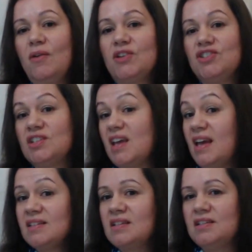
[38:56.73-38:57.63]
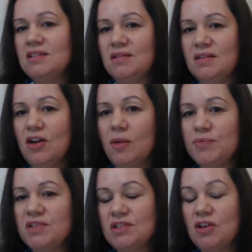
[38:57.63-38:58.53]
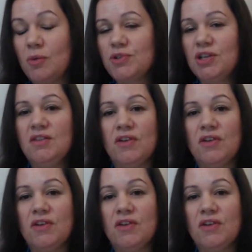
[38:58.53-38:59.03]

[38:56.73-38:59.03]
I was just asked the option